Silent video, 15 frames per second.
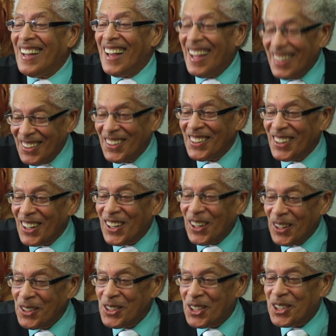under the
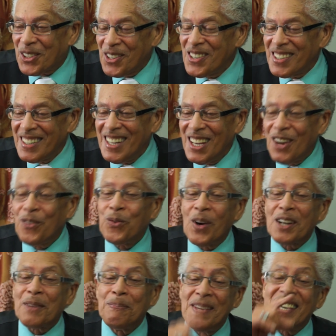close scrutiny of
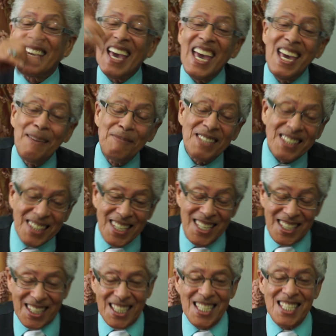what became C
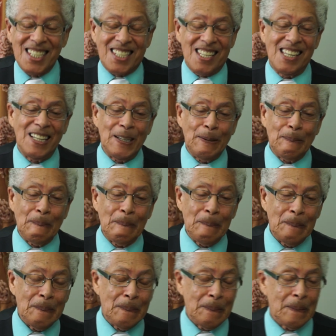S I S,
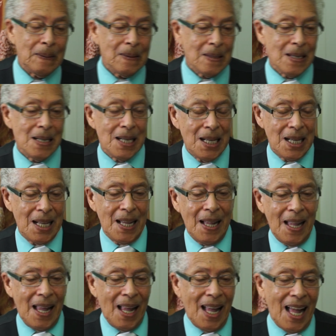mm-hmm.
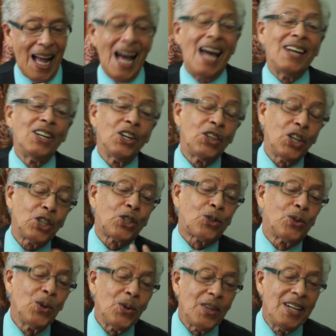under the
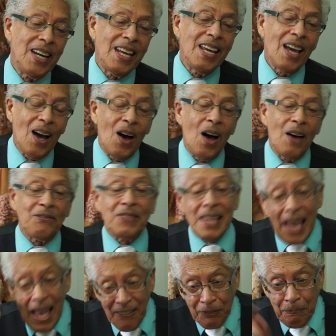scrutiny of
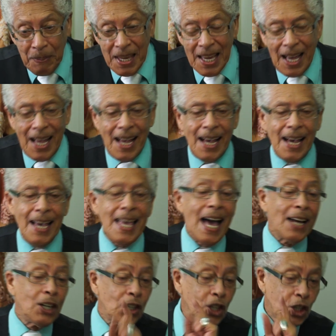the F B I,
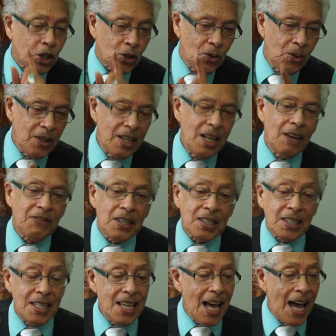under the scrutiny of the
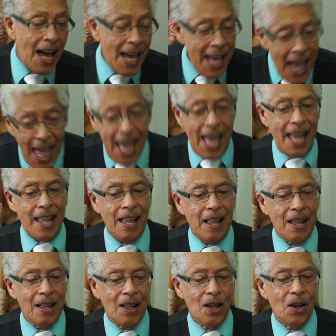C I
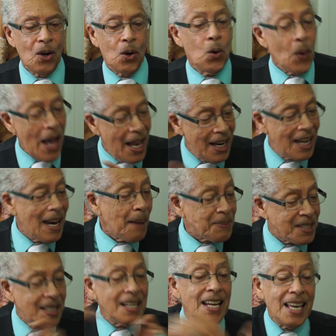A, who ended up
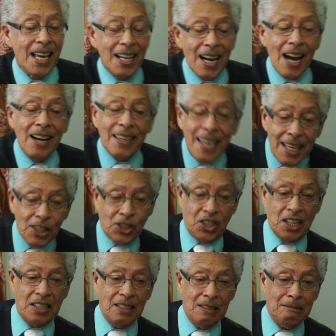sitting in our
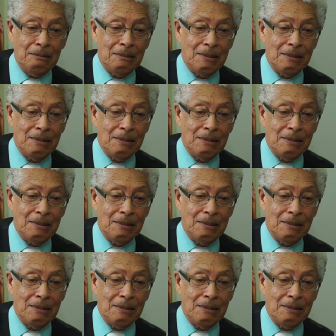kitchen.